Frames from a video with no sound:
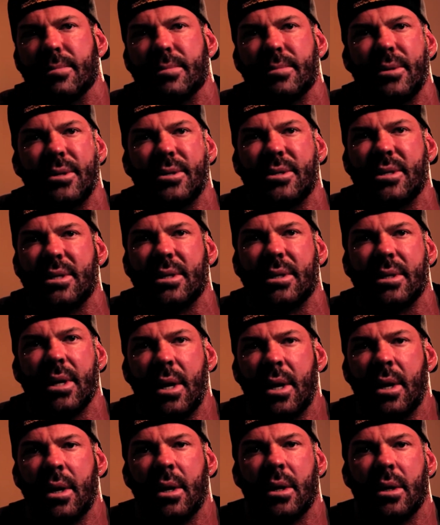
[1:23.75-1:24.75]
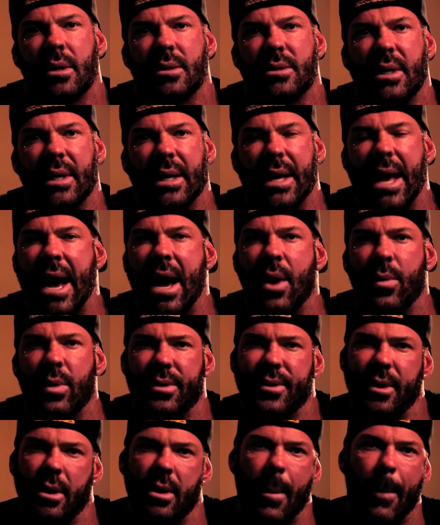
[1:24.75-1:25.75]
You see a guy
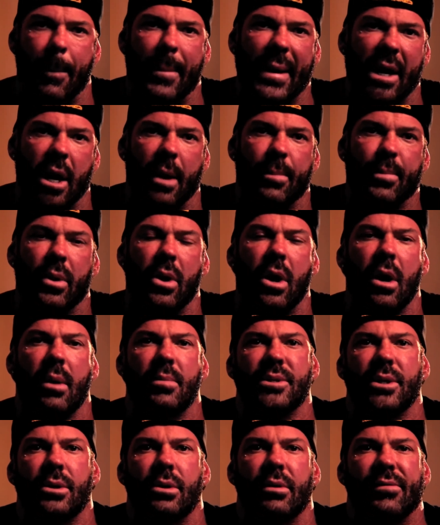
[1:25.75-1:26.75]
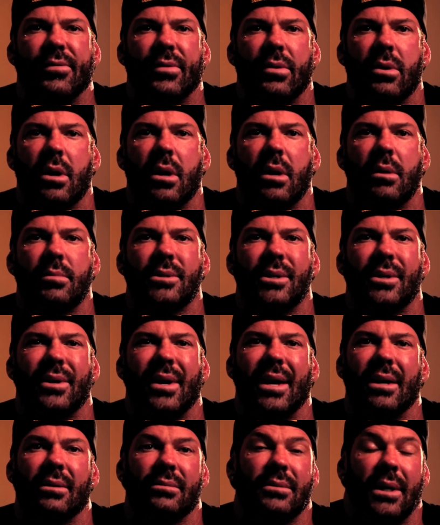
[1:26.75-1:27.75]
with, you know, big upper arms and no forearms, you know,
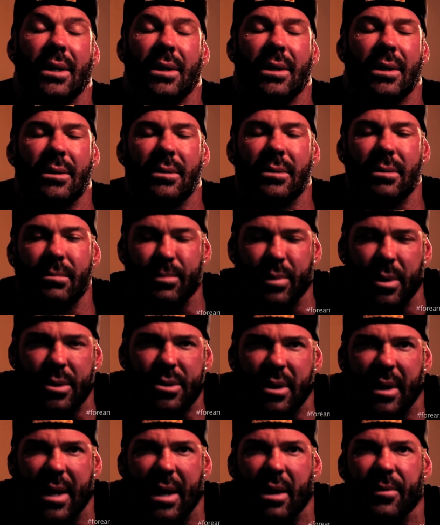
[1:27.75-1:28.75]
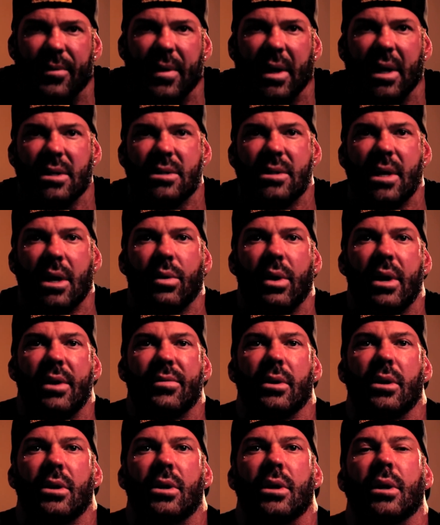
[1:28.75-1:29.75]
personally, I don't think it's that great of
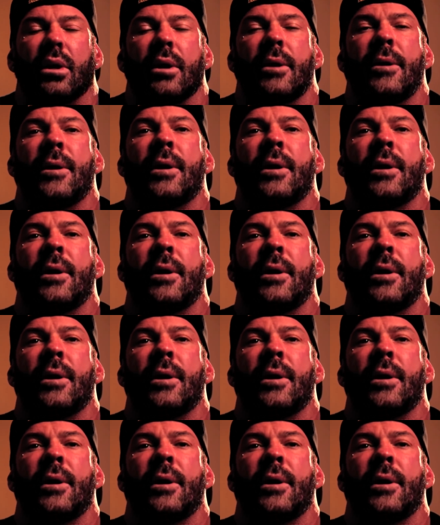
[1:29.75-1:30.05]
a look.